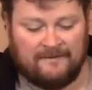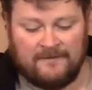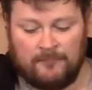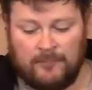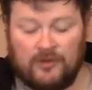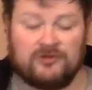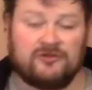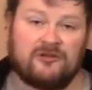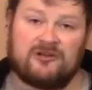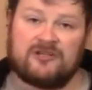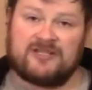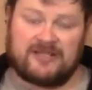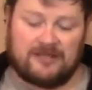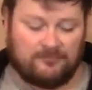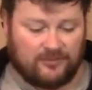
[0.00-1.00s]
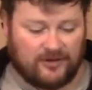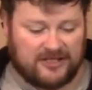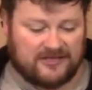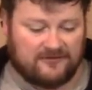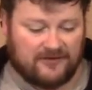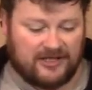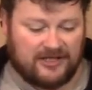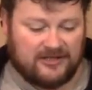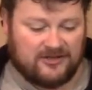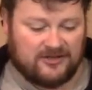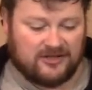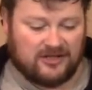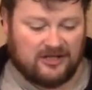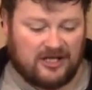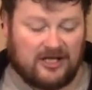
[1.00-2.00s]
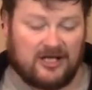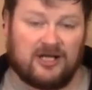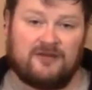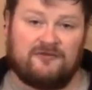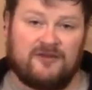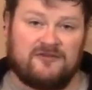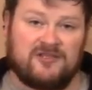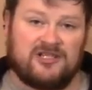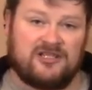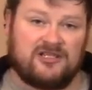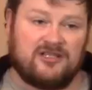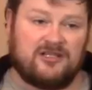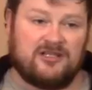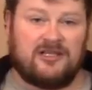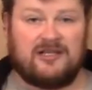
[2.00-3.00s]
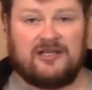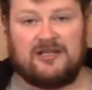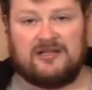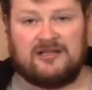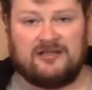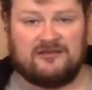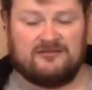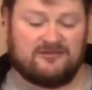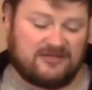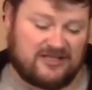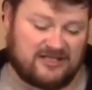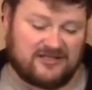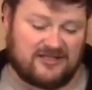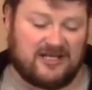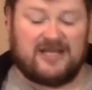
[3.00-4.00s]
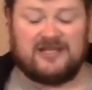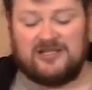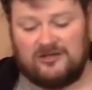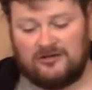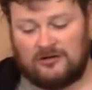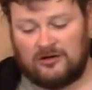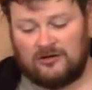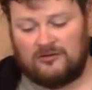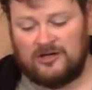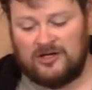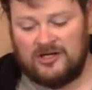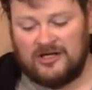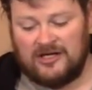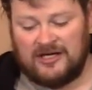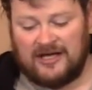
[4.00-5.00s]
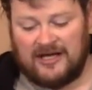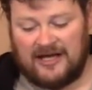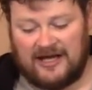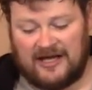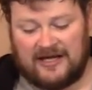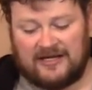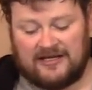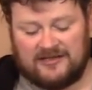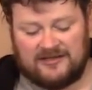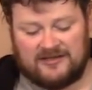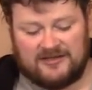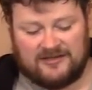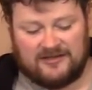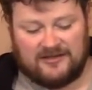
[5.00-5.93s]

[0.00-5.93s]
Both around the same price range, 50 to 60, 80 euro, and